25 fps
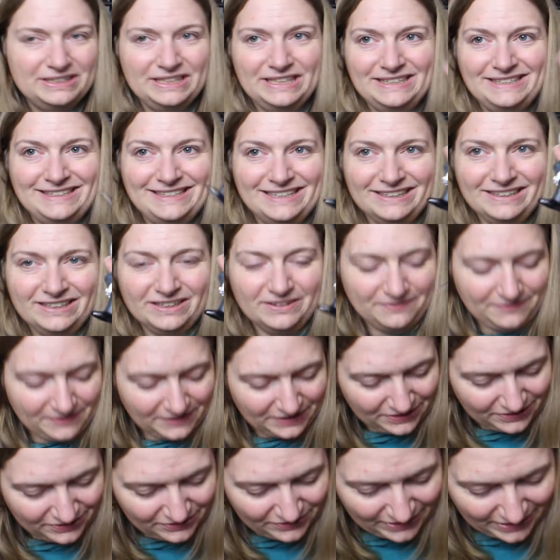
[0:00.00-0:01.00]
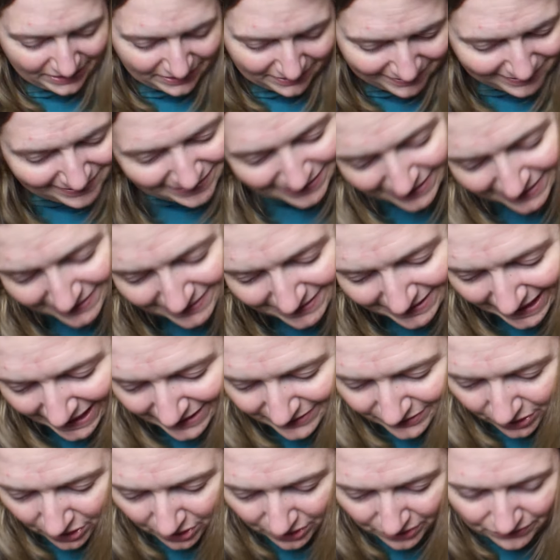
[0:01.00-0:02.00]
It's the little figures that,
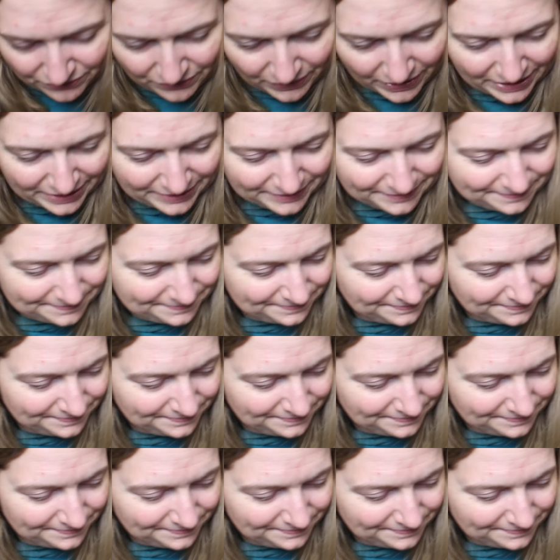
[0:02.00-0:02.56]
that's all the fun.